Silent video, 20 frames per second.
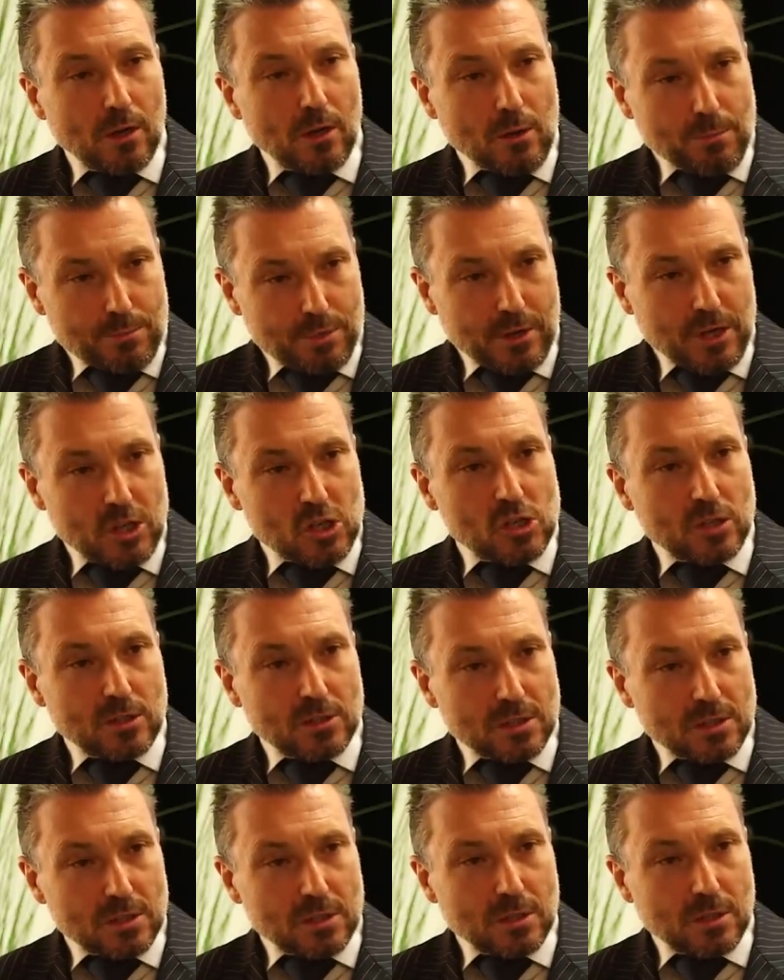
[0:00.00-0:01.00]

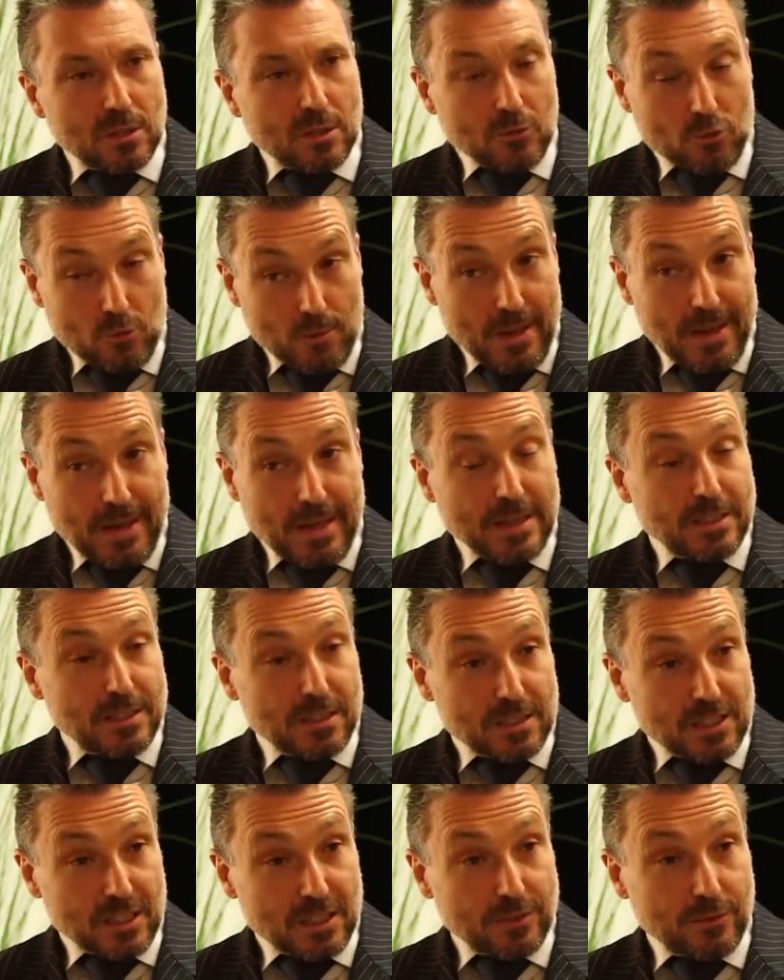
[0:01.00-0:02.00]
operations to make it
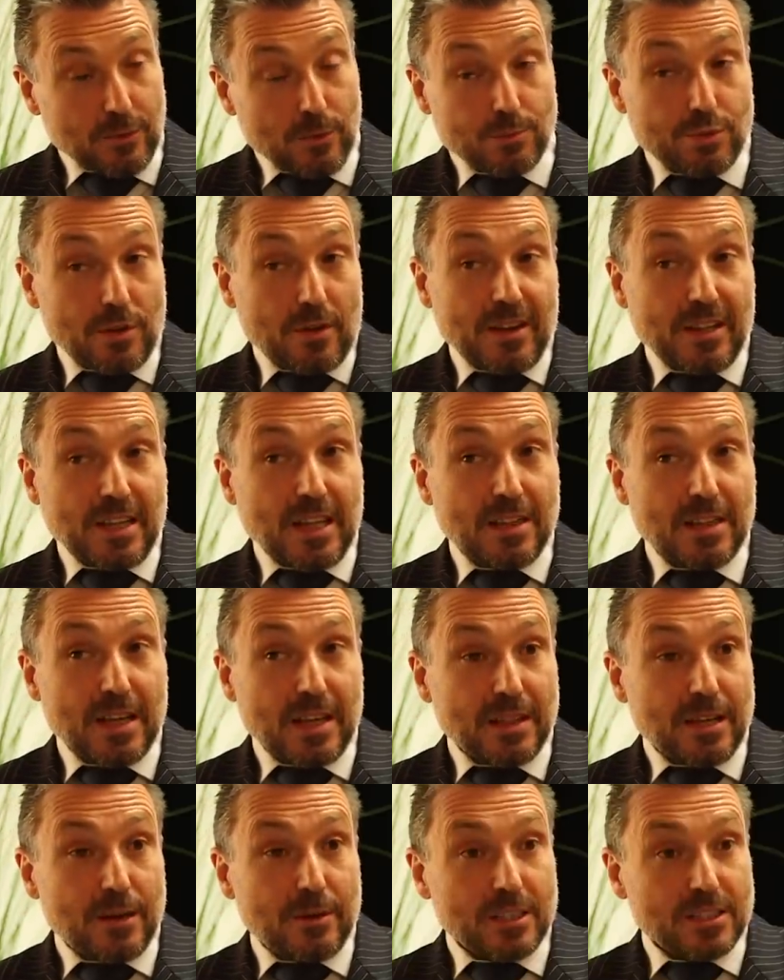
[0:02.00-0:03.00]
successful, provided
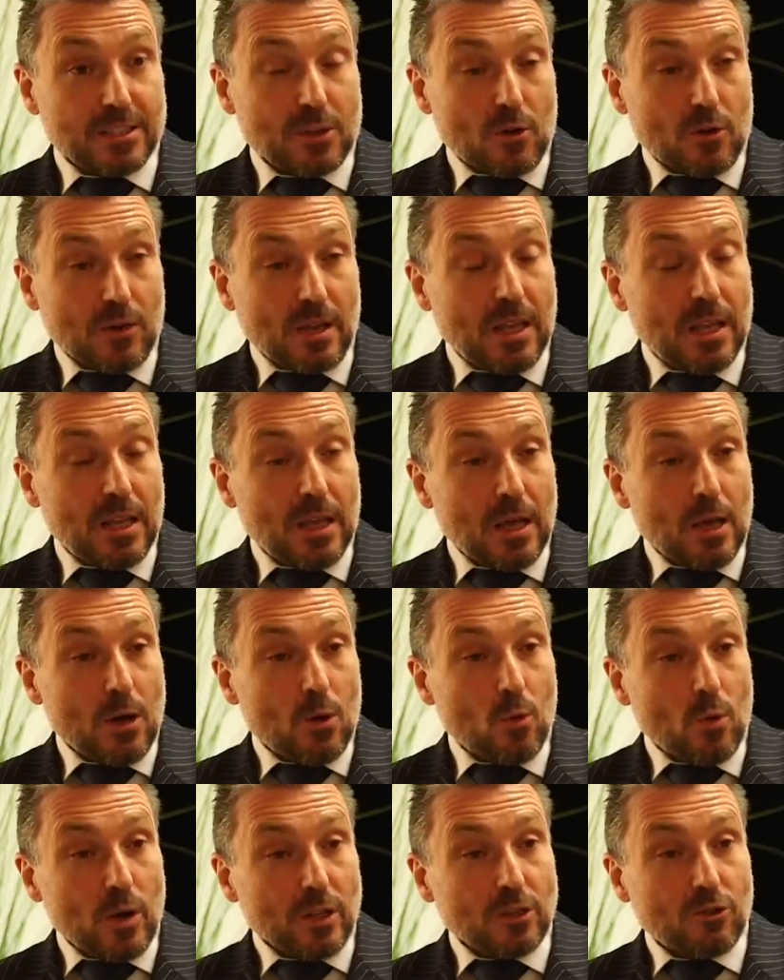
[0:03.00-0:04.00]
that there is only
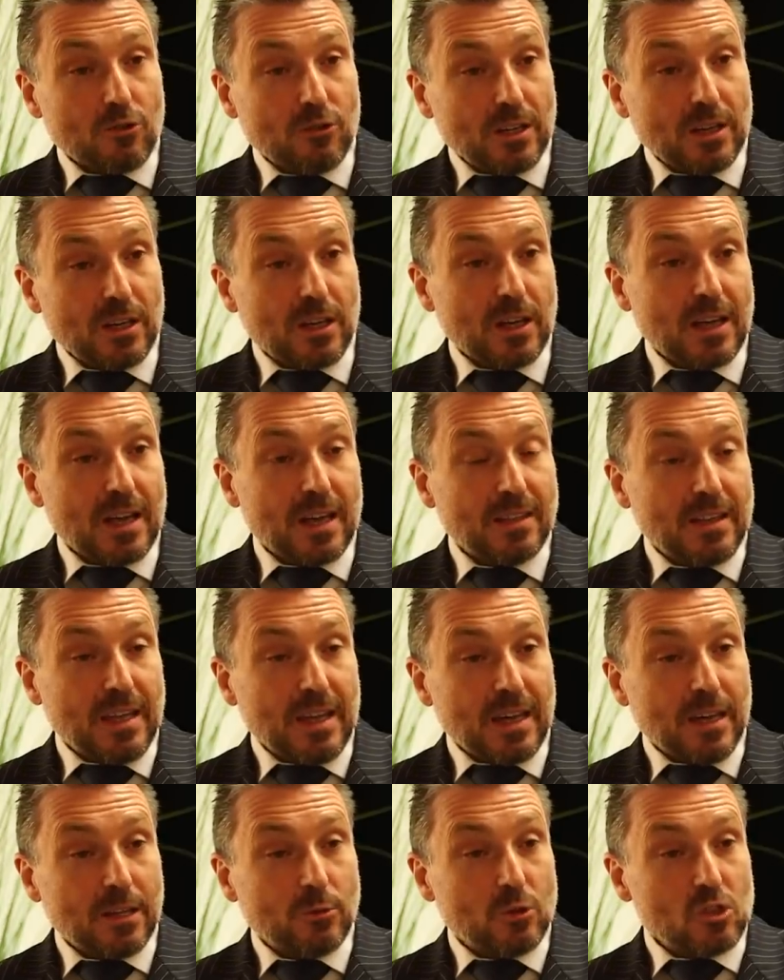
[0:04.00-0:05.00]
one criteria at
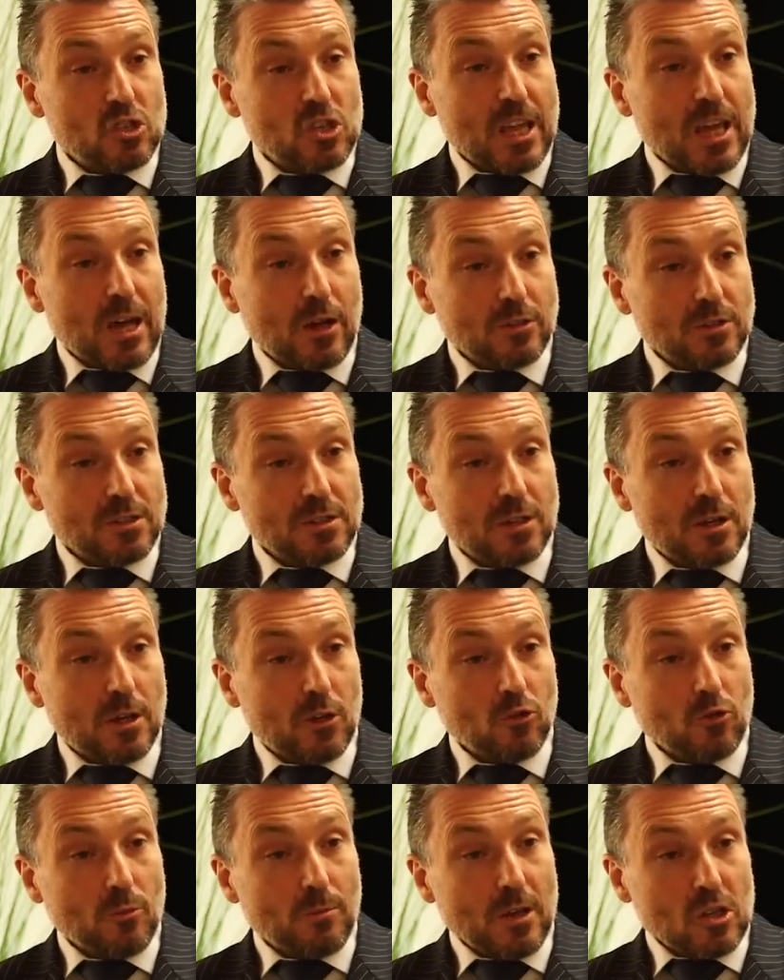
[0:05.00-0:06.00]
the end which counts
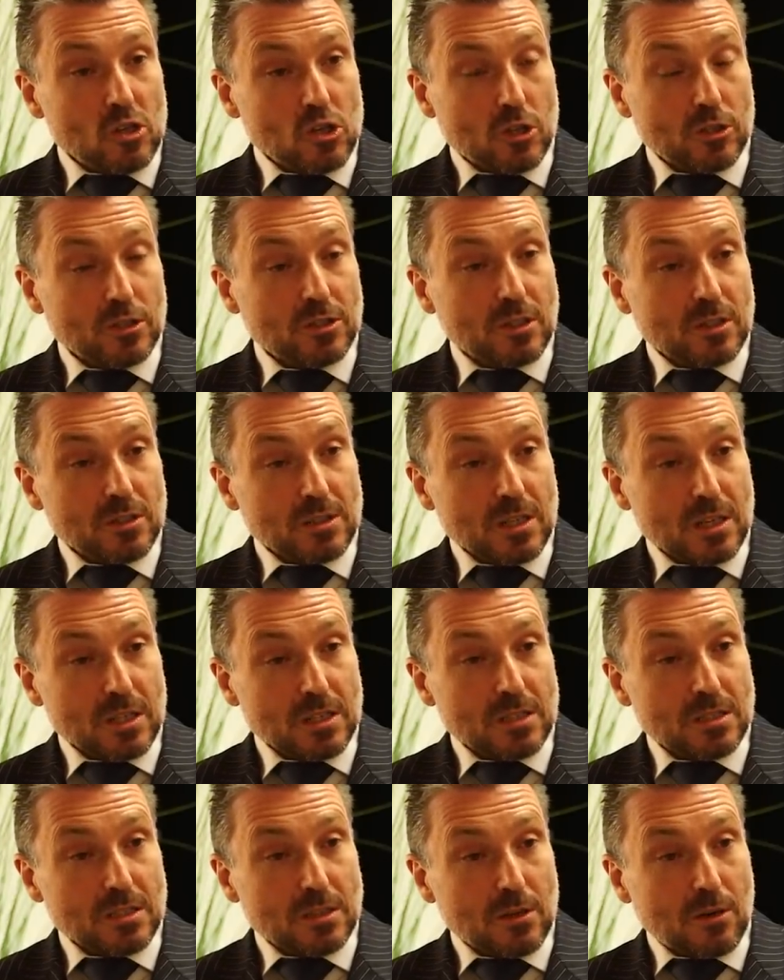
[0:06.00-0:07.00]
to measure a
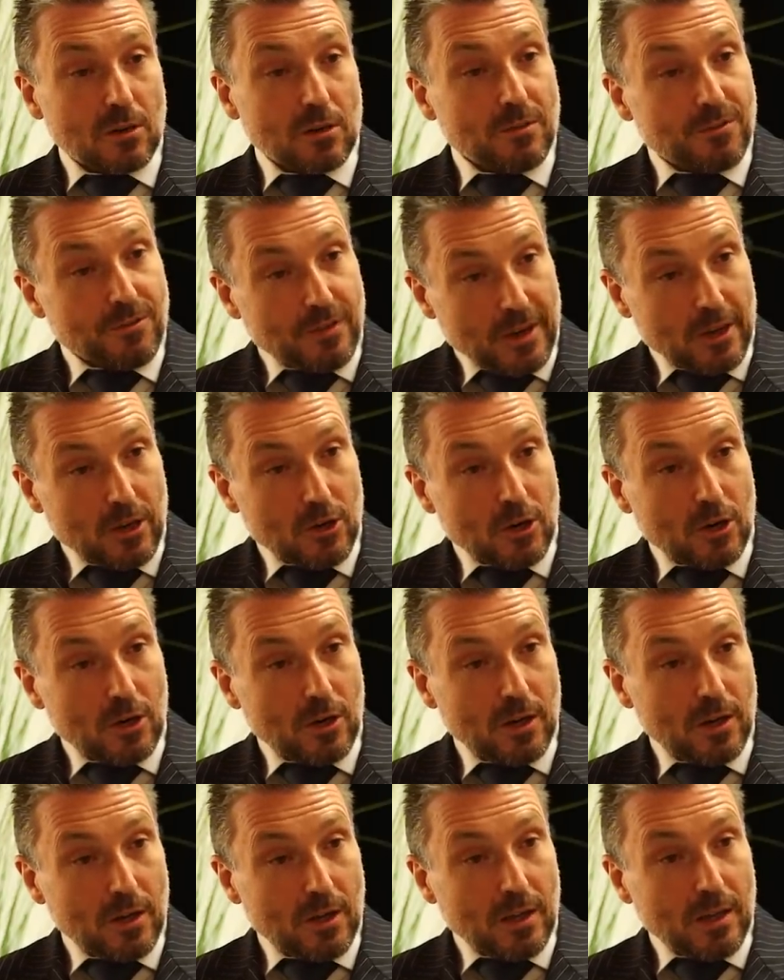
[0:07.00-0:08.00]
success or a
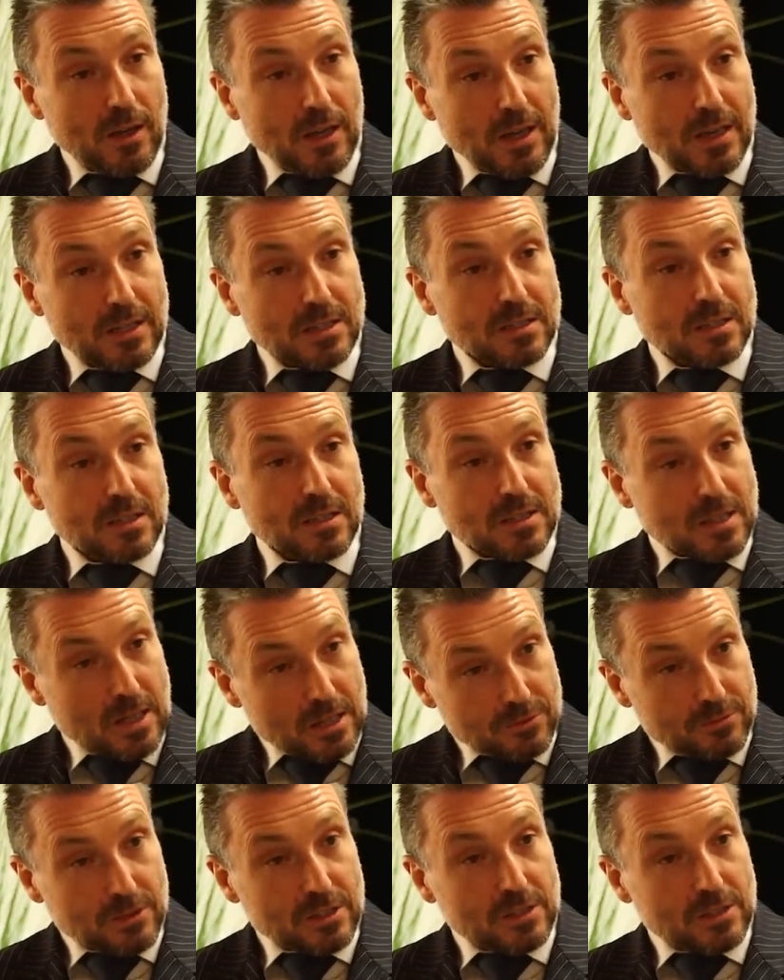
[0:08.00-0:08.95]
failure, its sales